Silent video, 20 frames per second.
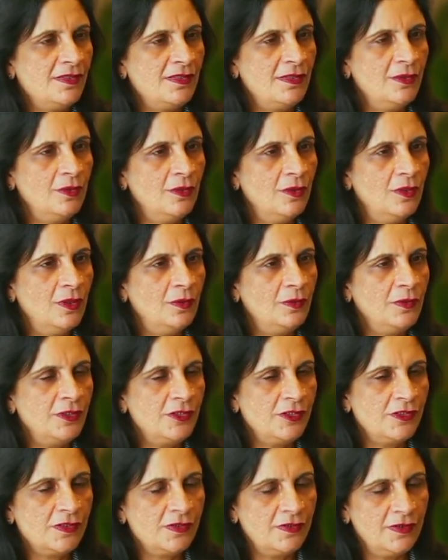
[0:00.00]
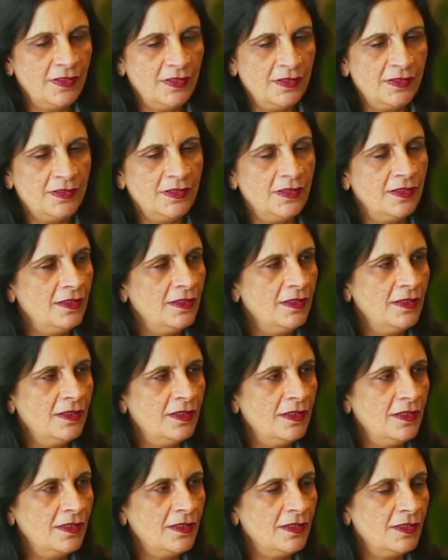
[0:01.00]
So we're just creating
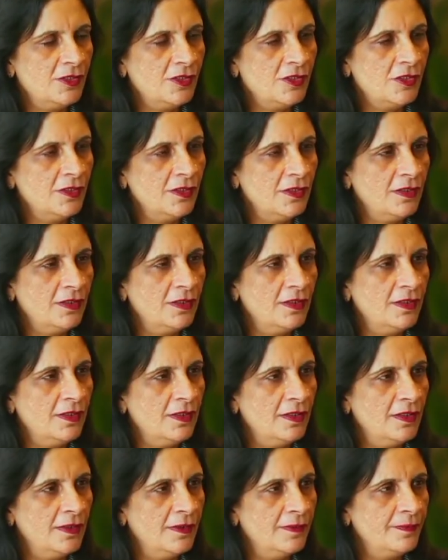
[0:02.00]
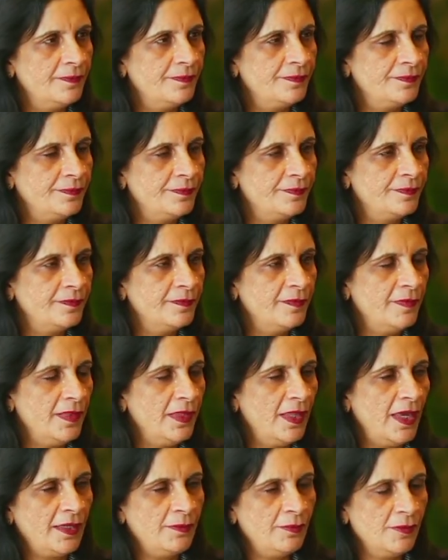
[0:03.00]
congenial
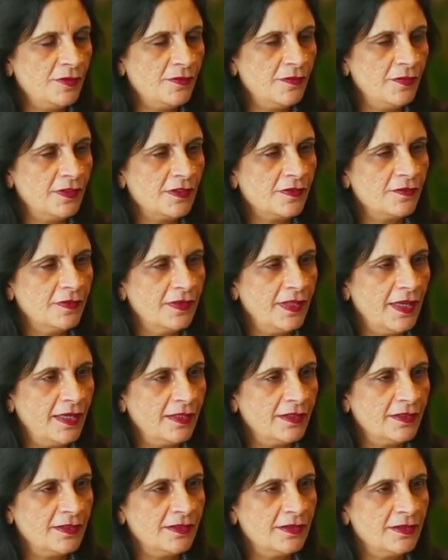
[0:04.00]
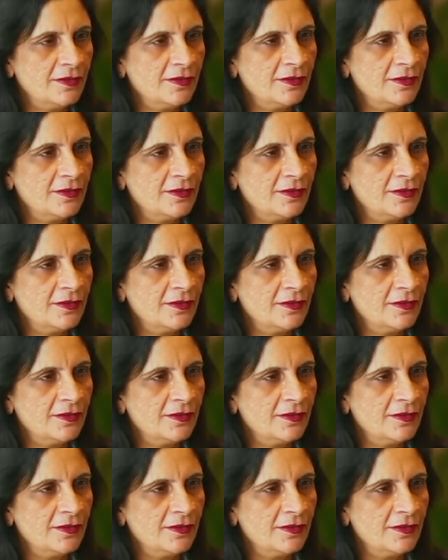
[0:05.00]
atmospheres for that.